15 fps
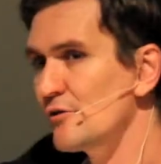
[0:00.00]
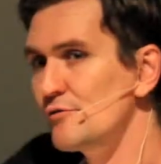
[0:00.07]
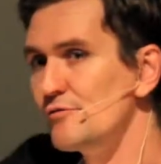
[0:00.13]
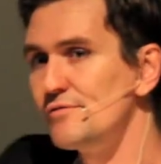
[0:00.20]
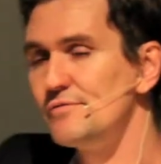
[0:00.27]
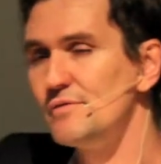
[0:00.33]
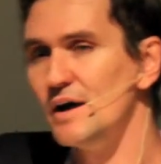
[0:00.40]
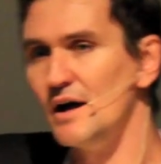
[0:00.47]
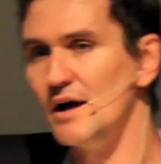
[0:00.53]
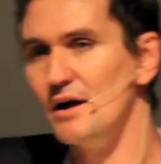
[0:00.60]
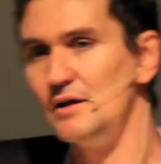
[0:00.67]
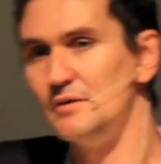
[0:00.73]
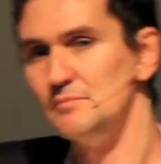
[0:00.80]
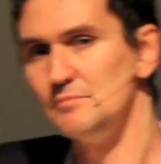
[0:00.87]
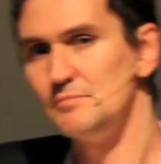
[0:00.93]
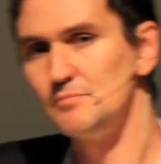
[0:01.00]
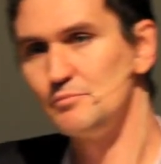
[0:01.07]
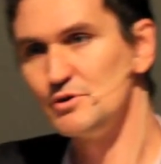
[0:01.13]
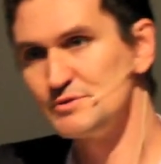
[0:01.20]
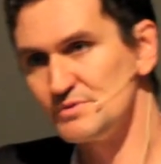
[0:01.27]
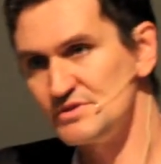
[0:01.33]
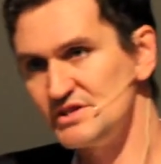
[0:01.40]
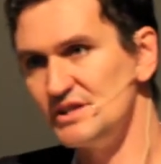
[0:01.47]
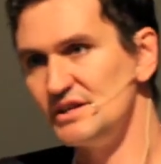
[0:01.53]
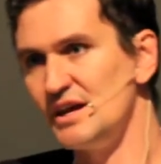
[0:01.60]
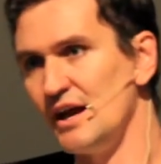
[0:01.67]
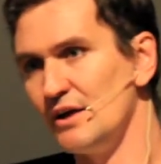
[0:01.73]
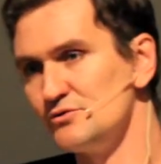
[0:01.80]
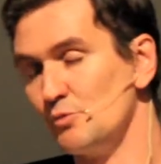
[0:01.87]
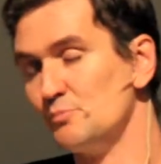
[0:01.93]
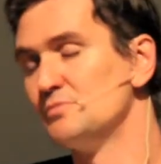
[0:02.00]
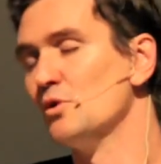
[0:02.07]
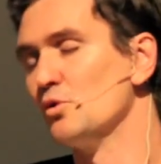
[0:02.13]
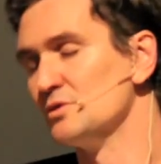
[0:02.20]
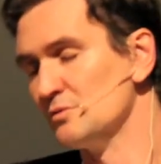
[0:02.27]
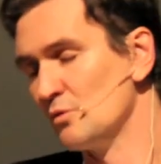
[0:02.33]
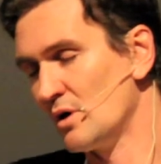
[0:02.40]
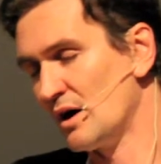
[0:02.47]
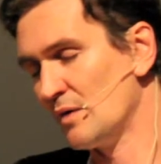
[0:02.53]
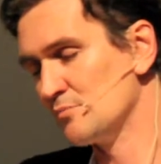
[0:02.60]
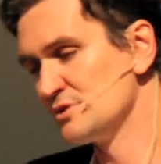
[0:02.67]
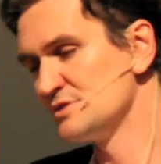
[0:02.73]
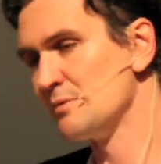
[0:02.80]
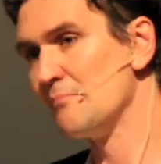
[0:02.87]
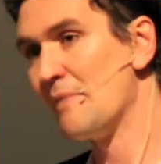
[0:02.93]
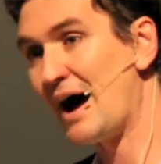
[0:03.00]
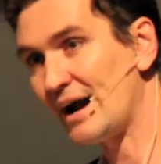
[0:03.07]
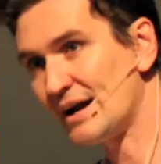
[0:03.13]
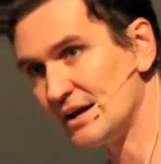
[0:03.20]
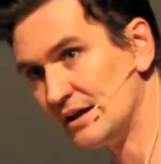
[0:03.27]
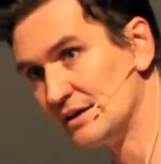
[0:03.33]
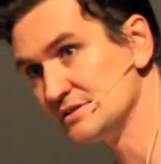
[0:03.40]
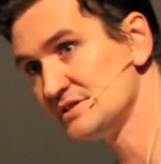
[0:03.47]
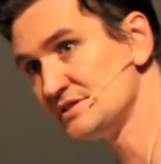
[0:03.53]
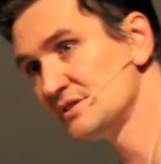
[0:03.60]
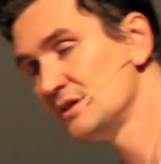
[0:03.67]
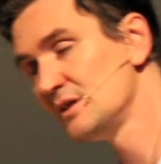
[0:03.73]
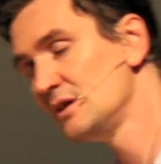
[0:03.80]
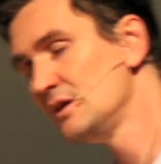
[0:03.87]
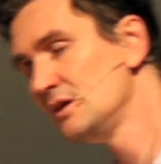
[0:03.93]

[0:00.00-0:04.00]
part of uh, Brisbane City Council or uh, Brisbane Marketing's